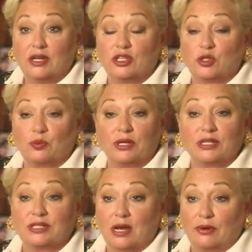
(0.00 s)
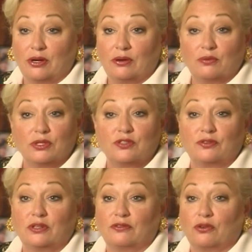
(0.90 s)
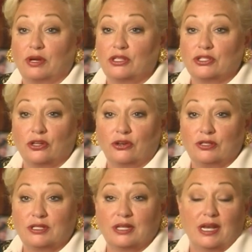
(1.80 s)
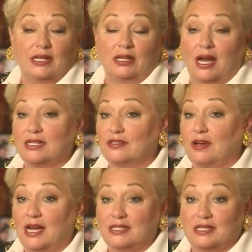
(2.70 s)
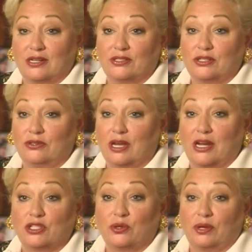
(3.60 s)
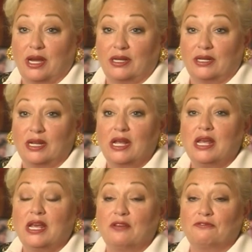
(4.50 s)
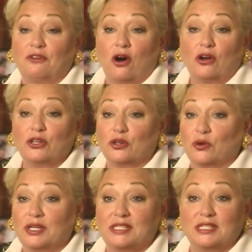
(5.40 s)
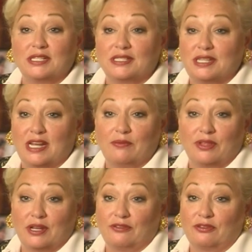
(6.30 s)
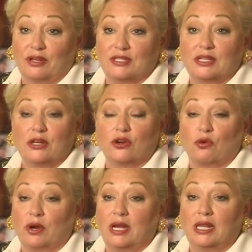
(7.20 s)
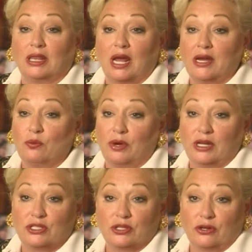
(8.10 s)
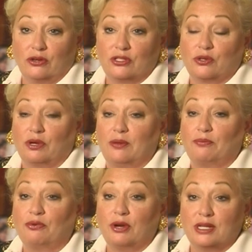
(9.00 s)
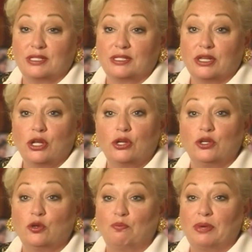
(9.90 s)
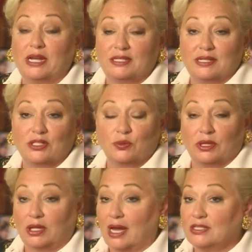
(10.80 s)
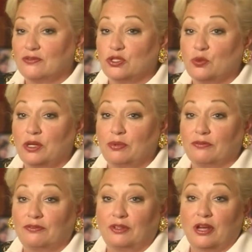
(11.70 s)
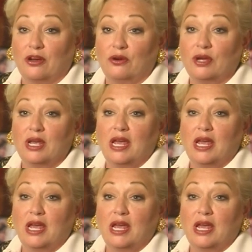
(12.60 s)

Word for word: Spring summer was full of great skirts and lots of hot sales that you guys created. In fall, you're going to see the same thing for us. Great lightweight skirts, great prints, new basics with lots of sweep and flow,